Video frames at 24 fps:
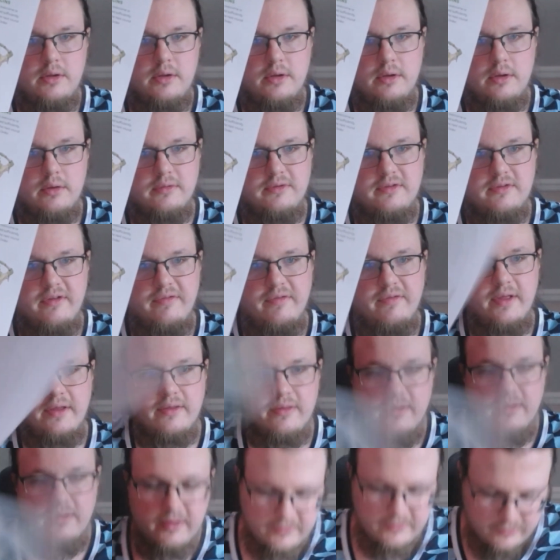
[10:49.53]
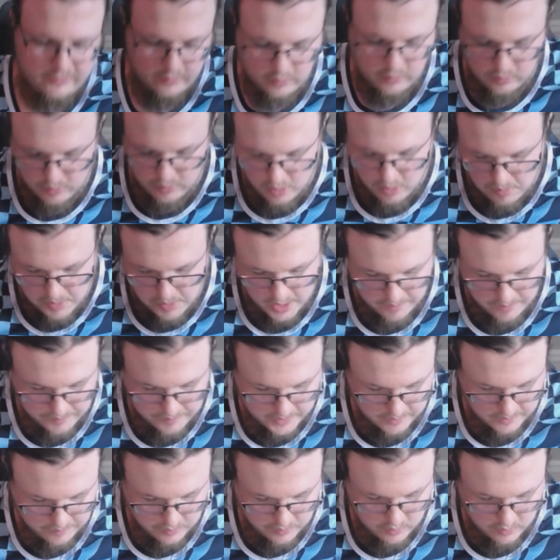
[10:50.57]
stuff like this, little robot
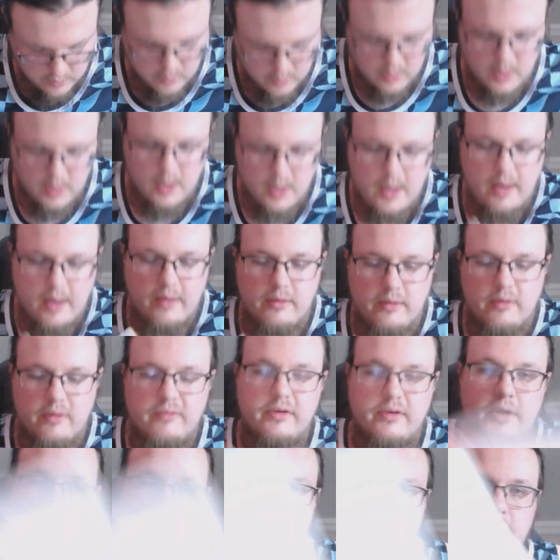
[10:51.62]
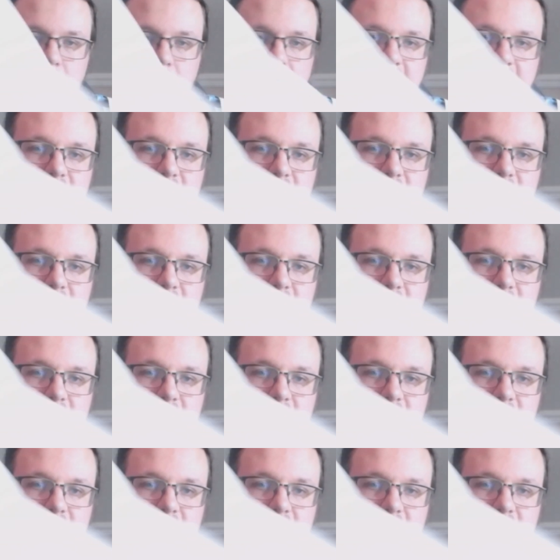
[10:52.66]
people. And then over here you have